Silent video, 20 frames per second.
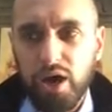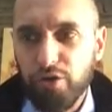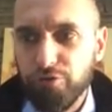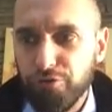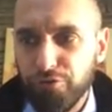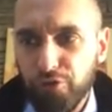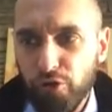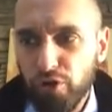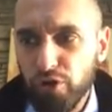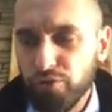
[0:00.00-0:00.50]

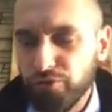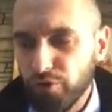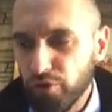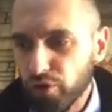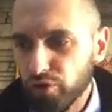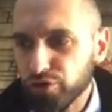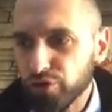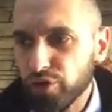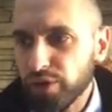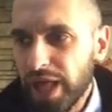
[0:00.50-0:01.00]

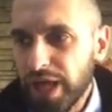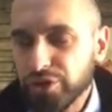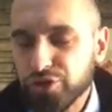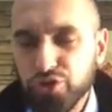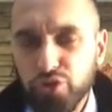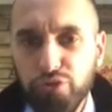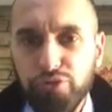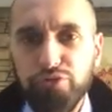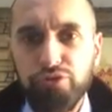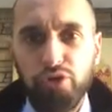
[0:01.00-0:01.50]
follow the
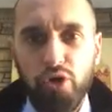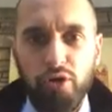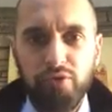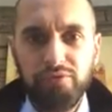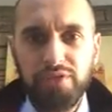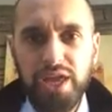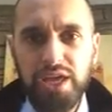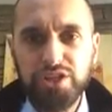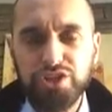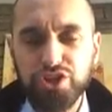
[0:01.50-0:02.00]
natural flow of
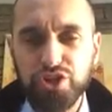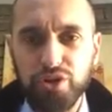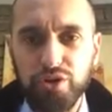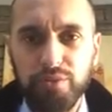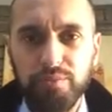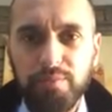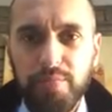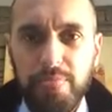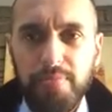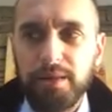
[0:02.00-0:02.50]

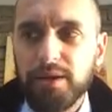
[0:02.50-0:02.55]
nature.